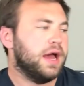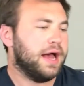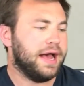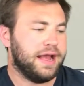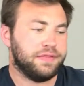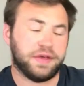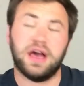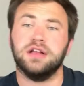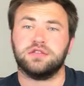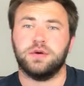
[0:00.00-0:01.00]
uh, and then the
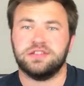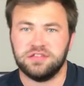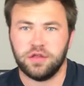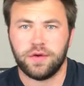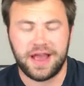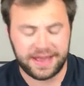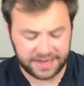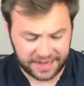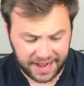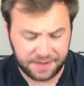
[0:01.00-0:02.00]
consequences of the riot.
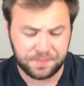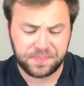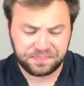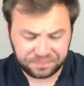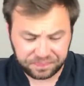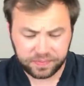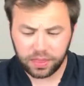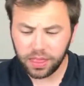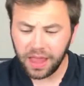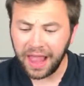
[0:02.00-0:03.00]
And I'm
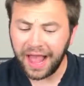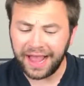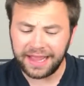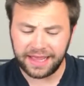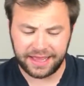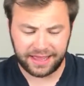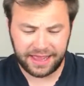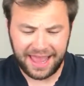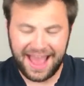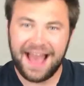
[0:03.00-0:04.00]
I uh,
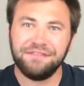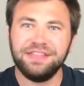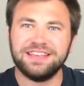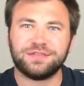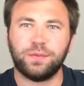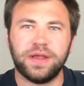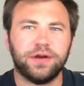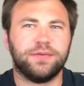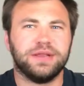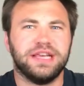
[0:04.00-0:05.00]
have this
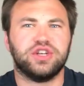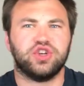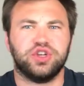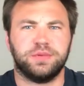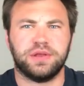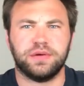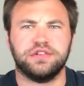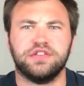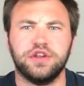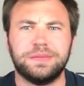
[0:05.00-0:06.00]
weird relationship with Orange
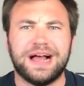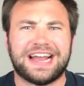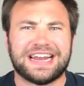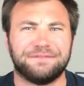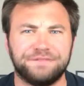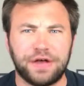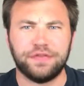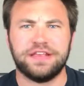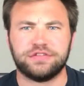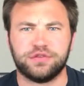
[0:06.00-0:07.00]
is the New Black, and I
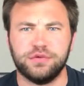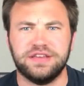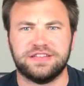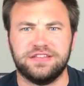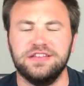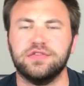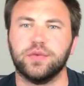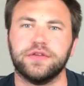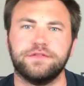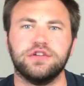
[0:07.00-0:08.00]
felt this through this season,
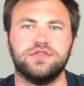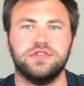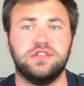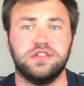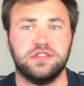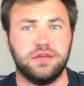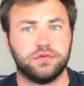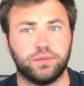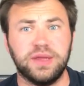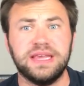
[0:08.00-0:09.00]
where the first few seasons I
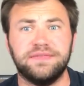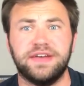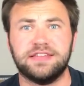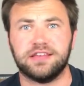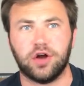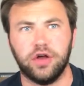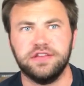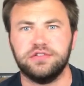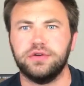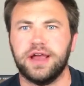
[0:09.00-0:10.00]
was really invested. All
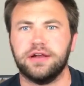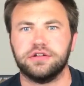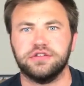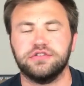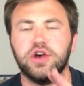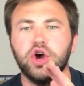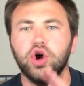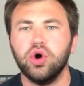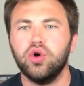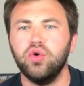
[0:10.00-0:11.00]
these new characters,
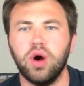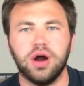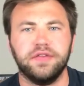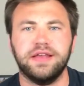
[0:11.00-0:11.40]
who are